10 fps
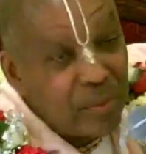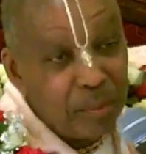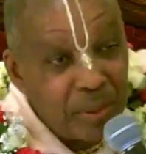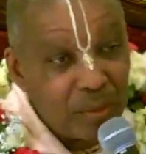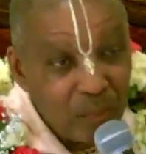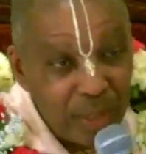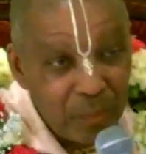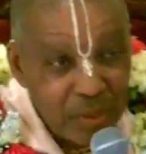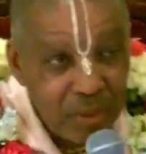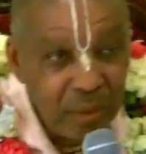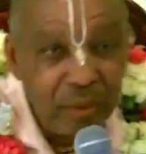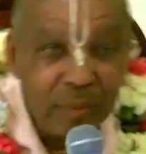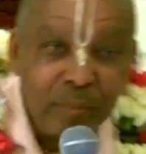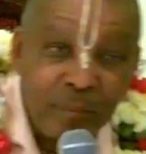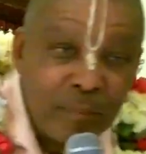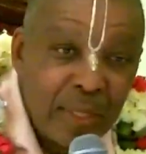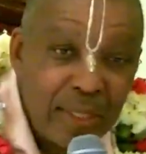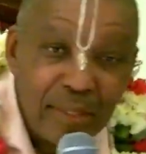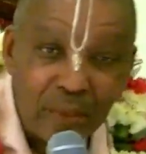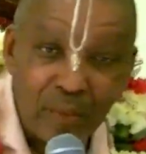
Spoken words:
this picture while he was here. He said,